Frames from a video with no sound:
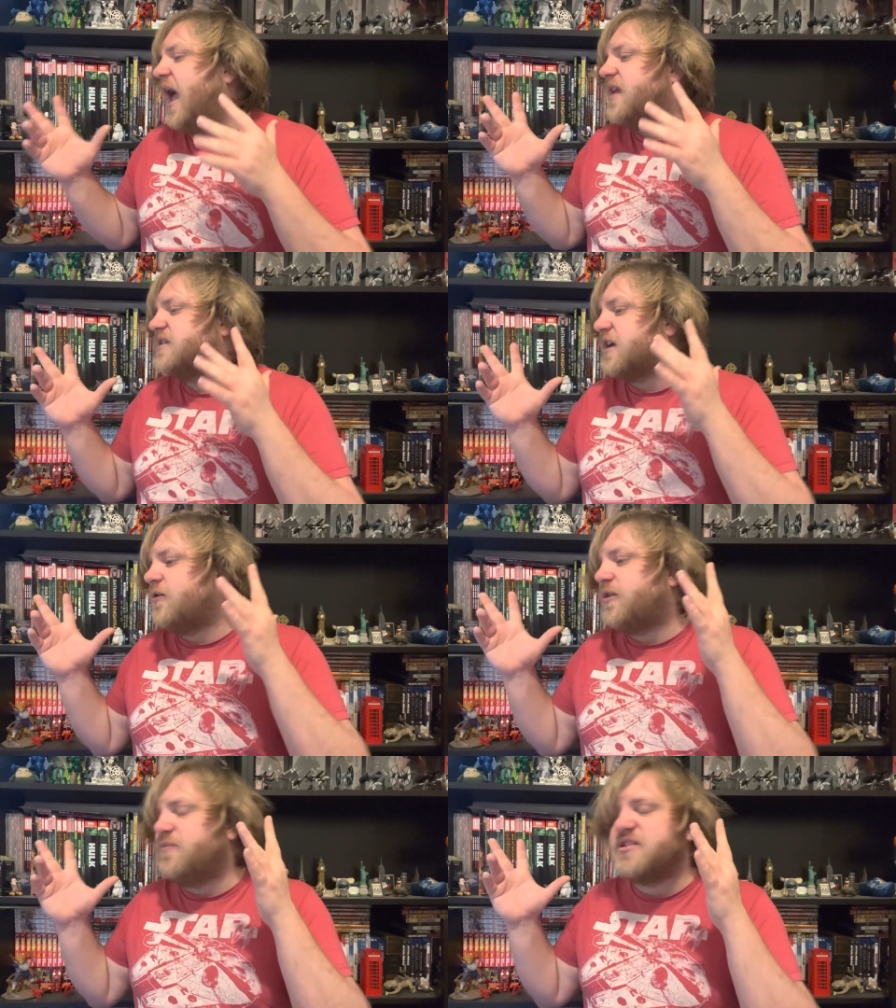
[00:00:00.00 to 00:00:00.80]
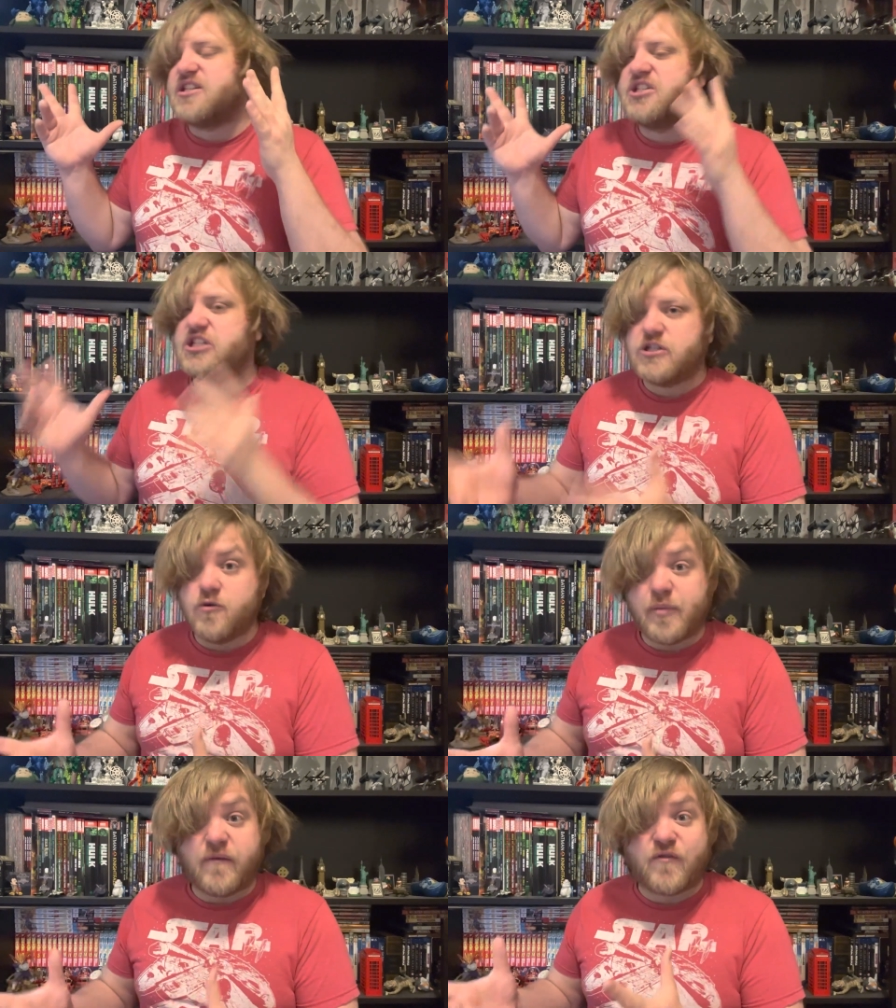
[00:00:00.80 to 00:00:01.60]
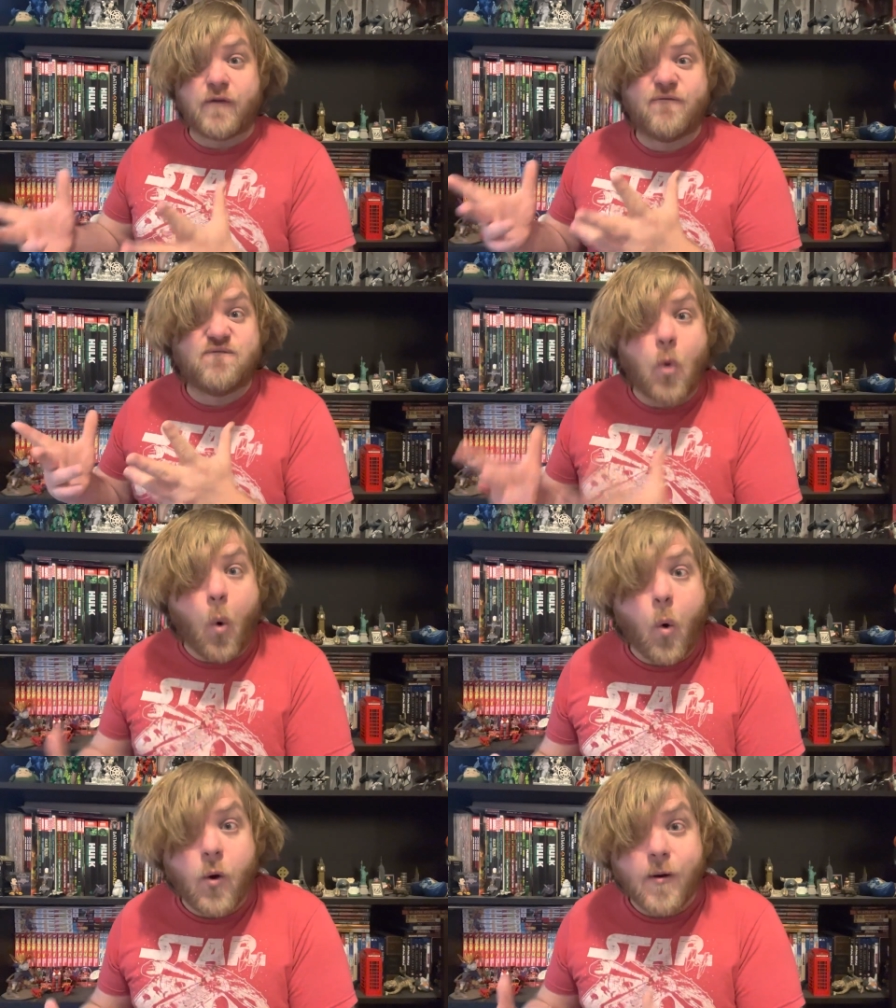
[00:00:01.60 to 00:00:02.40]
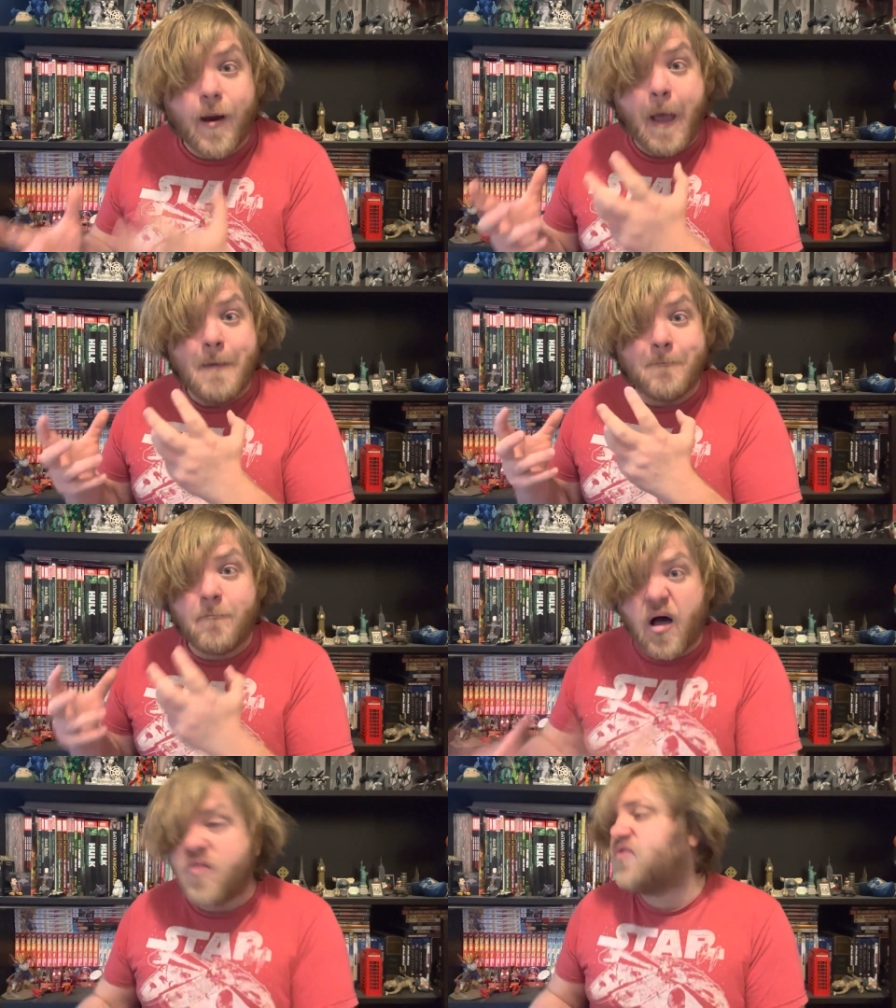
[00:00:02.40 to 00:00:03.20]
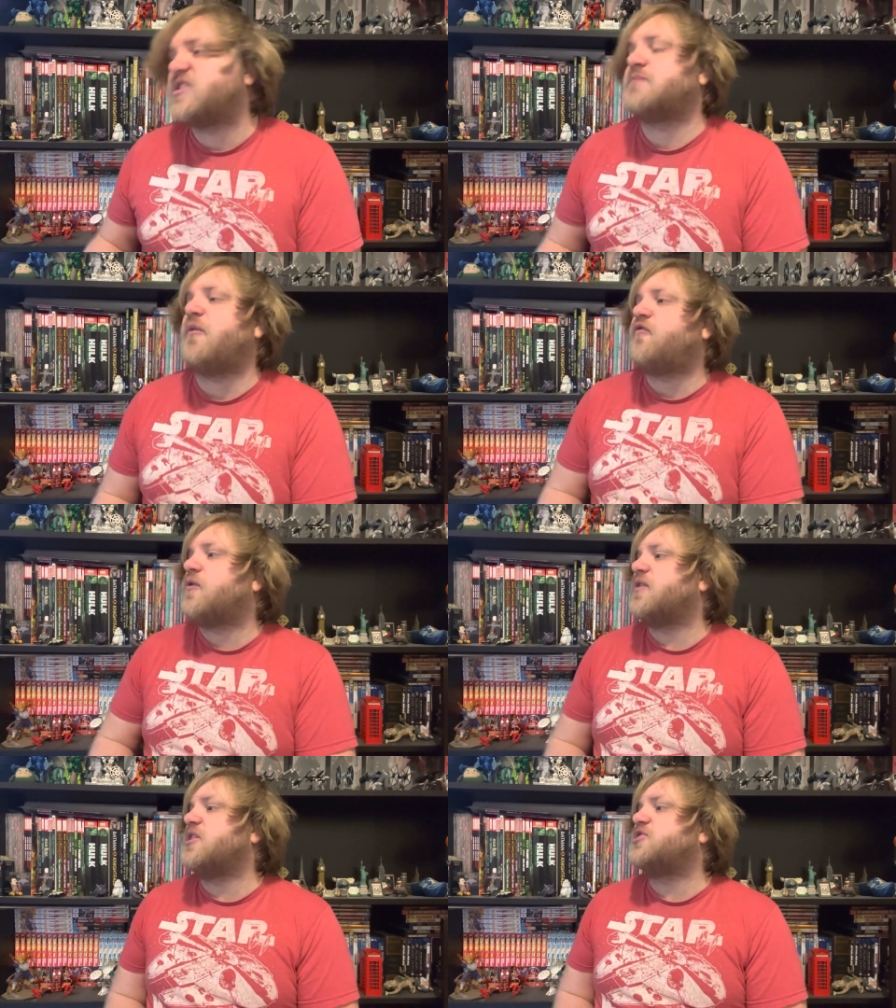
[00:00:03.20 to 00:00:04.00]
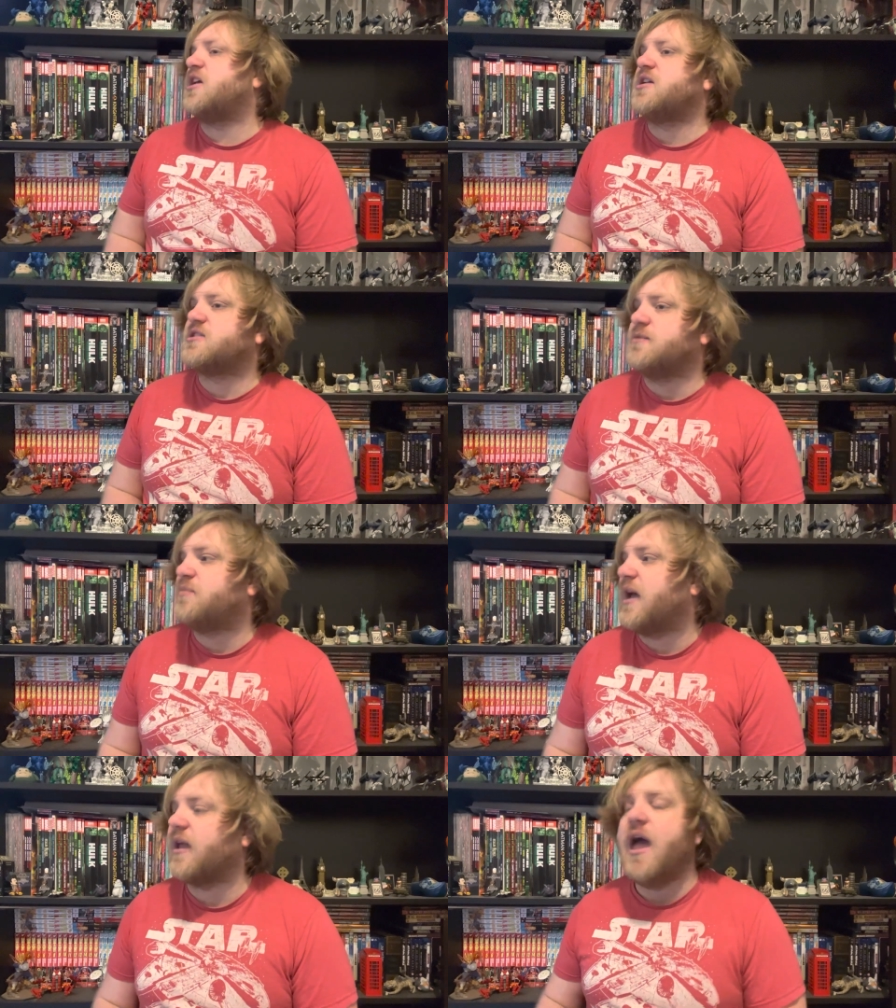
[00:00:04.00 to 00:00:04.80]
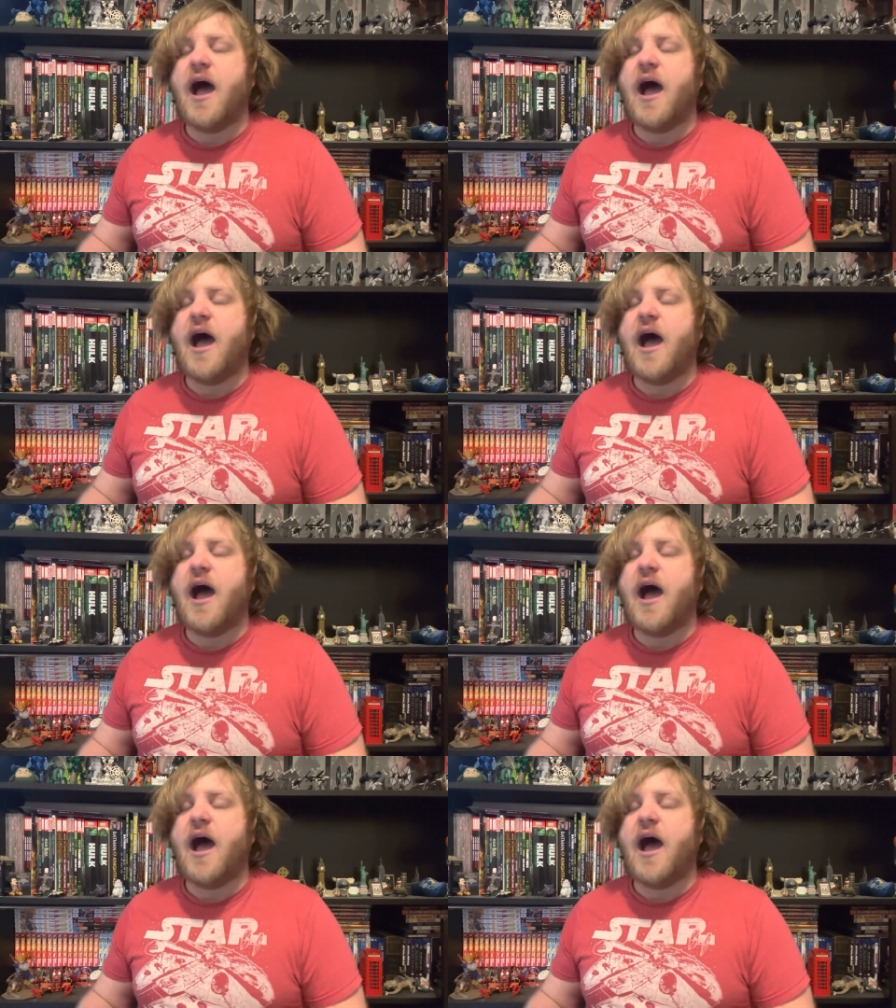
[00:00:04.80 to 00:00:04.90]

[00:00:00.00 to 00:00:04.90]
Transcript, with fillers: and tell them this is stupid for four months before they changed it back